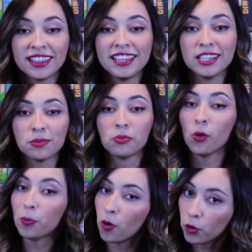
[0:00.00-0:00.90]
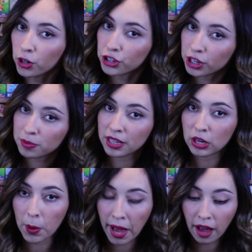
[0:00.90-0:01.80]
these mole poker chips that
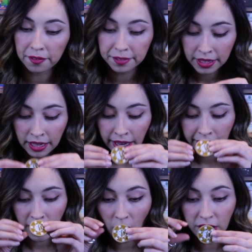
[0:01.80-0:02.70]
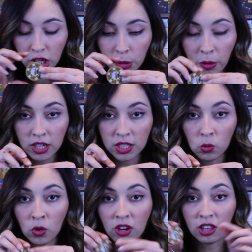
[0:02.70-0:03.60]
you have. Now each person
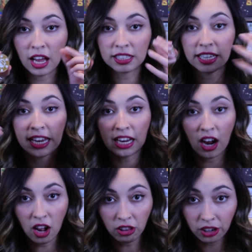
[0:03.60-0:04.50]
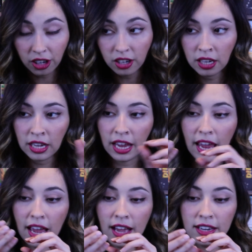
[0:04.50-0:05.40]
will collect a color,
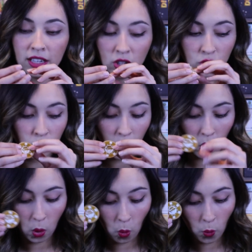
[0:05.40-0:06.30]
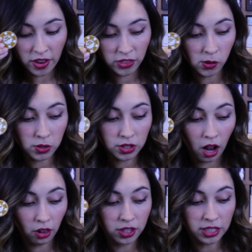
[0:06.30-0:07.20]
and so with those
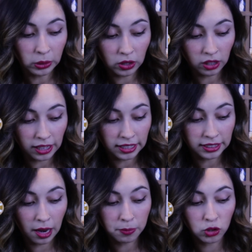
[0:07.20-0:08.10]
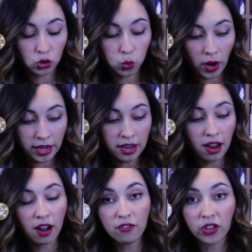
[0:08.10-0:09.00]
colors they'll collect up to 20
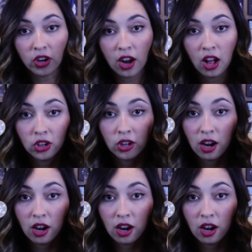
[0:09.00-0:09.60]
of their color